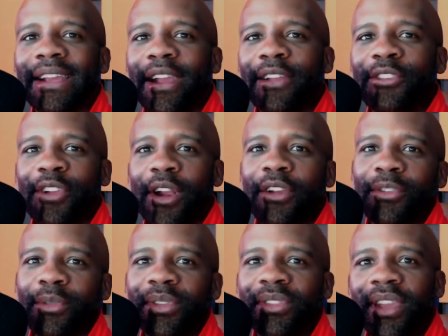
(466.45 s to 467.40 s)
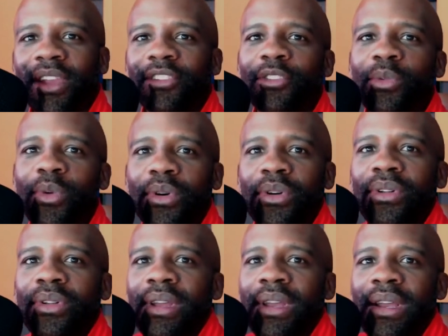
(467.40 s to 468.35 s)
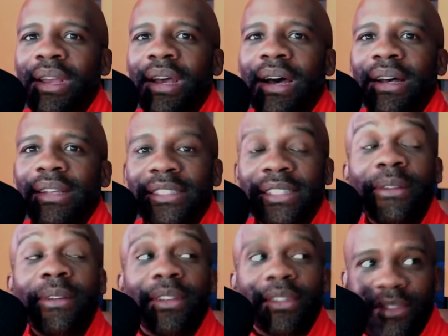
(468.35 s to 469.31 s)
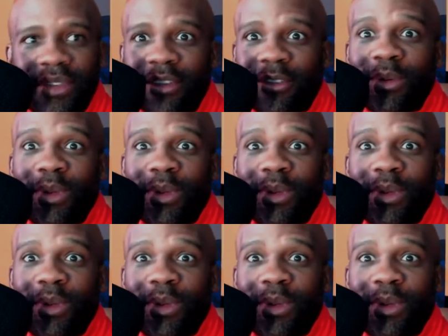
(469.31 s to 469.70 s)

and charged with sexual, uh, serial sexual